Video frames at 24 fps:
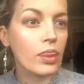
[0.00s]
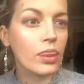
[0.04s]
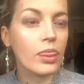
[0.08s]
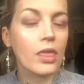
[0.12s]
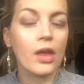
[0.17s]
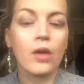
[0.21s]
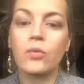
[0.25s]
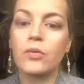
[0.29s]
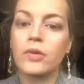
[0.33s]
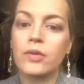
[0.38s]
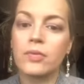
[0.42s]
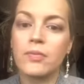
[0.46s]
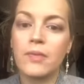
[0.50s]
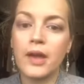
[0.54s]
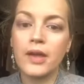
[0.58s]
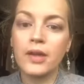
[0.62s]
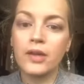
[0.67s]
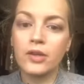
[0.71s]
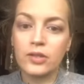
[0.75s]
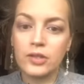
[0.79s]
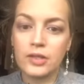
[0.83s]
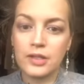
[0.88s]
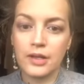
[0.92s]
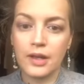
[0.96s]
with my
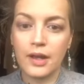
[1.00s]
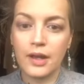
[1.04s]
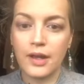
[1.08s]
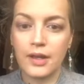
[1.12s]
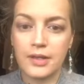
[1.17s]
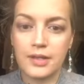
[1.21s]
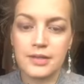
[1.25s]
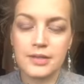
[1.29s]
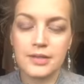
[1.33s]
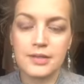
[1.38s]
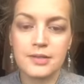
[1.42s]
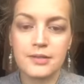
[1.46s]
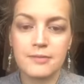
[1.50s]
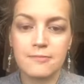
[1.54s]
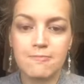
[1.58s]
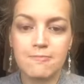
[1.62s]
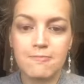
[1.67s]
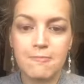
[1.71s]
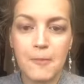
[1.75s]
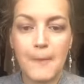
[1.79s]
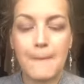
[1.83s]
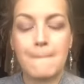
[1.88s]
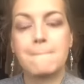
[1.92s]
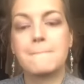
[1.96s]
hooded eyes,
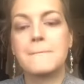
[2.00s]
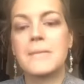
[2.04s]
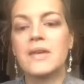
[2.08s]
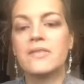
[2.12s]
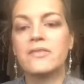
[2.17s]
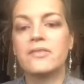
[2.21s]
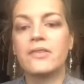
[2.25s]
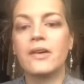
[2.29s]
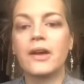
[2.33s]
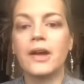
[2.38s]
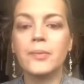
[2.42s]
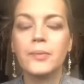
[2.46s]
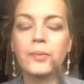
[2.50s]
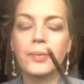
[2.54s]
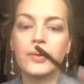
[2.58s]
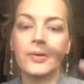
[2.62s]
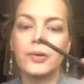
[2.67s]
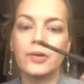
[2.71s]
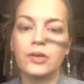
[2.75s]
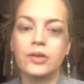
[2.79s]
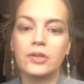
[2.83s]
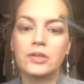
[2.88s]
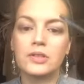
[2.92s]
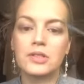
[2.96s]
if I
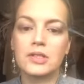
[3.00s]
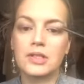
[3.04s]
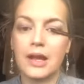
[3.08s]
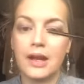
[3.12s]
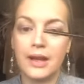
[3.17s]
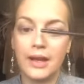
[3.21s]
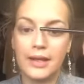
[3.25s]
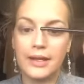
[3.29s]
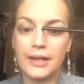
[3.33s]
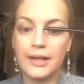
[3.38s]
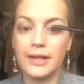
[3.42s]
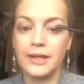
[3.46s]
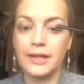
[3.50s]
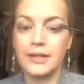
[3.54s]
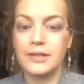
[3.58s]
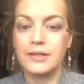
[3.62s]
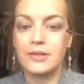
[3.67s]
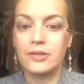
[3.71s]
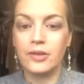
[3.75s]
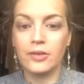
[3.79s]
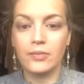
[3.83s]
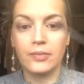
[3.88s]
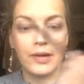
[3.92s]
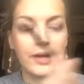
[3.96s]
put eyeliner
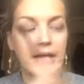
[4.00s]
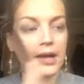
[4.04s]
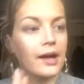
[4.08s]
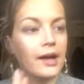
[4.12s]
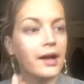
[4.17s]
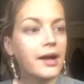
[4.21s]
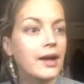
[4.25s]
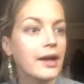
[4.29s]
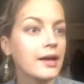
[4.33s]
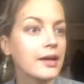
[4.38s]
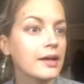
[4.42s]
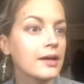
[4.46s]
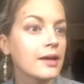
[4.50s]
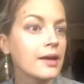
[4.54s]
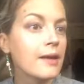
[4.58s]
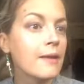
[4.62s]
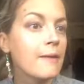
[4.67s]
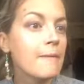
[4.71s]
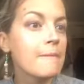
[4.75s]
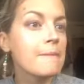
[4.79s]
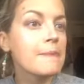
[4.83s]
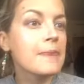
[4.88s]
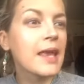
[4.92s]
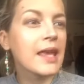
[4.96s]
on my eye,
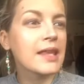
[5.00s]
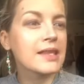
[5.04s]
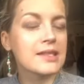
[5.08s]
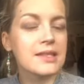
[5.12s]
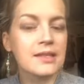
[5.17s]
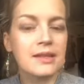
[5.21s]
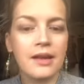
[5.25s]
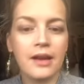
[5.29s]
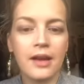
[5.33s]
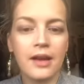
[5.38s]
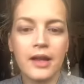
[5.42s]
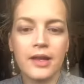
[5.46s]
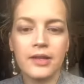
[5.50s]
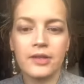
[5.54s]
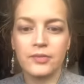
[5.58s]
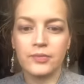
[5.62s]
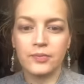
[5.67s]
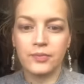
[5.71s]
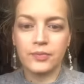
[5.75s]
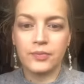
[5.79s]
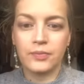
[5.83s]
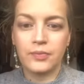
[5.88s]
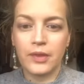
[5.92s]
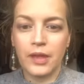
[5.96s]
it's kind of
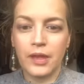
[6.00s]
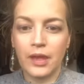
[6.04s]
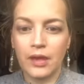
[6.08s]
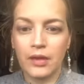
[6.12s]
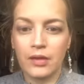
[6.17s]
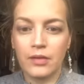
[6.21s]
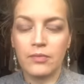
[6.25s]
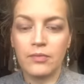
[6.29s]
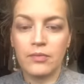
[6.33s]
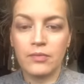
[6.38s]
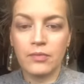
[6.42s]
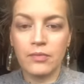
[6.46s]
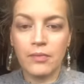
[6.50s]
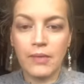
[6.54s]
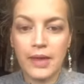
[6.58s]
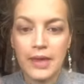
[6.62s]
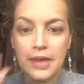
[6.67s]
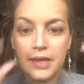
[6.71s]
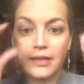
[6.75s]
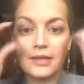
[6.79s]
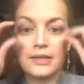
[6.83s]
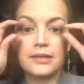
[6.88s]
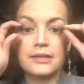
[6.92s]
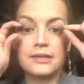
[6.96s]

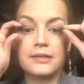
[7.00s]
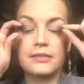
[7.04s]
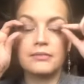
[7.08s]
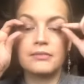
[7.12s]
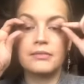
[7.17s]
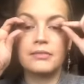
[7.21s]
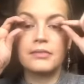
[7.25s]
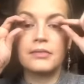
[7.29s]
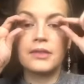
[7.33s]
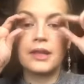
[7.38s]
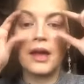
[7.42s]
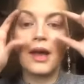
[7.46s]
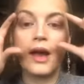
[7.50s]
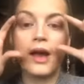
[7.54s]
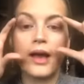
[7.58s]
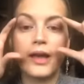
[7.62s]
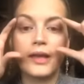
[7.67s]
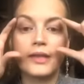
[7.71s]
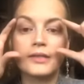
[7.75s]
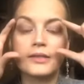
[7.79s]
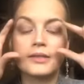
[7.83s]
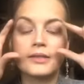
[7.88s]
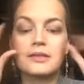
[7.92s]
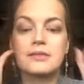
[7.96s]
makes the
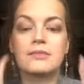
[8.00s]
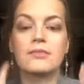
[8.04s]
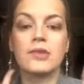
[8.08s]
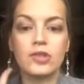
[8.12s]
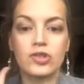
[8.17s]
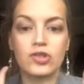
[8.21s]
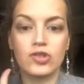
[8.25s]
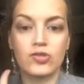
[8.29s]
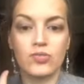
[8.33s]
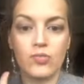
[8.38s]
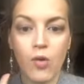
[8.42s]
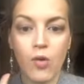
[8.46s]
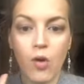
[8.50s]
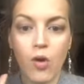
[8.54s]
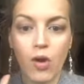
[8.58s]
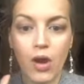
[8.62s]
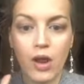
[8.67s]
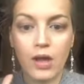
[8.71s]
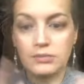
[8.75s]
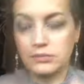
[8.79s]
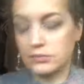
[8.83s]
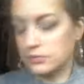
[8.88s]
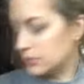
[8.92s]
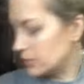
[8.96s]
eyes much smaller.
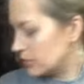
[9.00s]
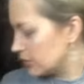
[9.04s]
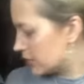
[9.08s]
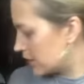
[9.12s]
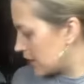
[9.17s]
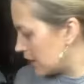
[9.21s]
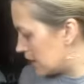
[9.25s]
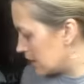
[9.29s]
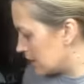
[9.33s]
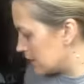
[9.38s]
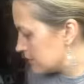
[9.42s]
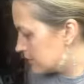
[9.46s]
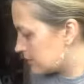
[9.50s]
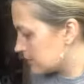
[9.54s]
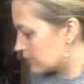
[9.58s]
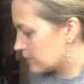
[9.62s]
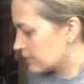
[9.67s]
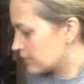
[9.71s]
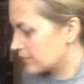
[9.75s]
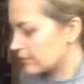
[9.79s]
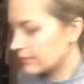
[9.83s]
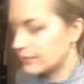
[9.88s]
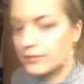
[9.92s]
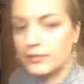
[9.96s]
Okay,
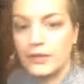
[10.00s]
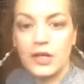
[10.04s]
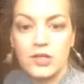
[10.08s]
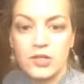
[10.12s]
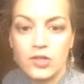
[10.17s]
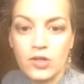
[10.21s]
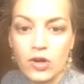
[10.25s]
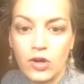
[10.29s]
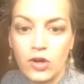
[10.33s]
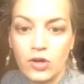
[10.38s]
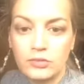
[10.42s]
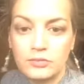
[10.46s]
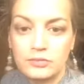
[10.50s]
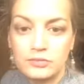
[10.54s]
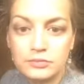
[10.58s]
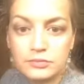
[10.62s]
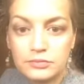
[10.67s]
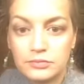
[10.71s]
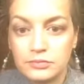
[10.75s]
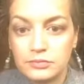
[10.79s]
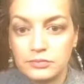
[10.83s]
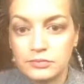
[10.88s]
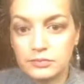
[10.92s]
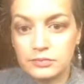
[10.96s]
so
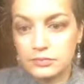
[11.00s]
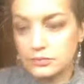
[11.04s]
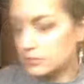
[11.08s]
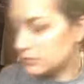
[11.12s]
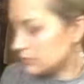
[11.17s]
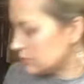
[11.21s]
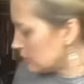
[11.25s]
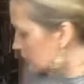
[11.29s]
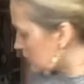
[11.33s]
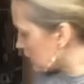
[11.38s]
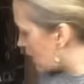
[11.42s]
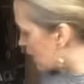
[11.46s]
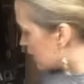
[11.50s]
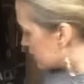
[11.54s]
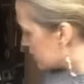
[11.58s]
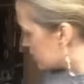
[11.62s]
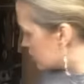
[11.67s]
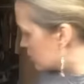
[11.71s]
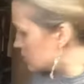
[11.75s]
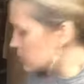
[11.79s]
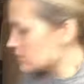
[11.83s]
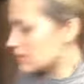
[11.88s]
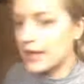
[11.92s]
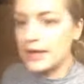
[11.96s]
I
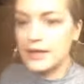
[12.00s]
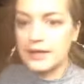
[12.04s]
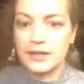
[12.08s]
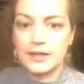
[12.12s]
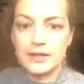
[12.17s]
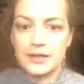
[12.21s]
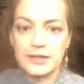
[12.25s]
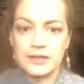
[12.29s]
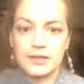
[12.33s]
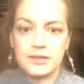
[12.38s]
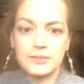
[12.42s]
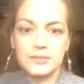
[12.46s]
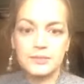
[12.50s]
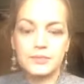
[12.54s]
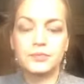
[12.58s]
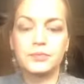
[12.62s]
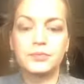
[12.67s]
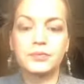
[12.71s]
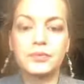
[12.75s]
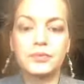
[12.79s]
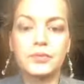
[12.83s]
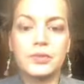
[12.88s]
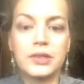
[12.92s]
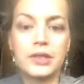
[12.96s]
use eyeliner,
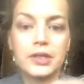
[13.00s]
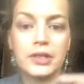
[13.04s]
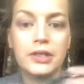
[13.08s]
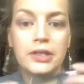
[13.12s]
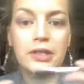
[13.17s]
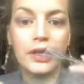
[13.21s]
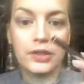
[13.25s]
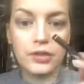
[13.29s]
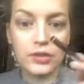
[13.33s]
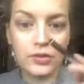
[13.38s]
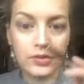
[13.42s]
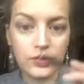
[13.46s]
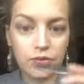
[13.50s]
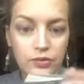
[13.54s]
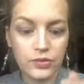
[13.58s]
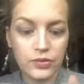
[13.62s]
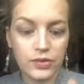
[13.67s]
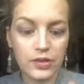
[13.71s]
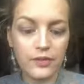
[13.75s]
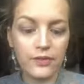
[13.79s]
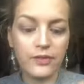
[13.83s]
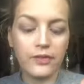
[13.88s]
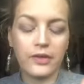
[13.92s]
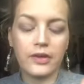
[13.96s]
but I use a
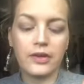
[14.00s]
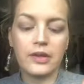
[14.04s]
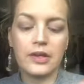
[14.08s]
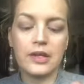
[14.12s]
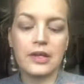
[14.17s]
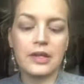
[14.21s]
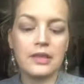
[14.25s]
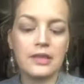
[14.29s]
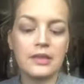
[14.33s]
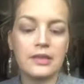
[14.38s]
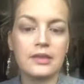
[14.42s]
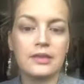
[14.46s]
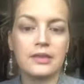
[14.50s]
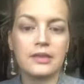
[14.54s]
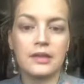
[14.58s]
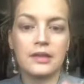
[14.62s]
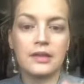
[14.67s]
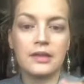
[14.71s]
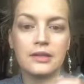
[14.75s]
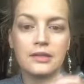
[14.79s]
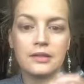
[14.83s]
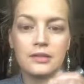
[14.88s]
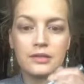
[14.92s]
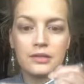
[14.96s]
very
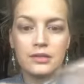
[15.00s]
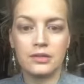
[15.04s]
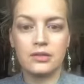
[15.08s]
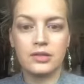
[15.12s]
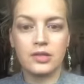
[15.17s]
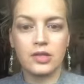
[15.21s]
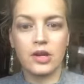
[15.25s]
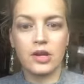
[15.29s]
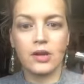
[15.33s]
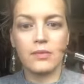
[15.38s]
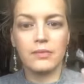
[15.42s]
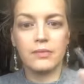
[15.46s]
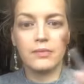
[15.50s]
thin top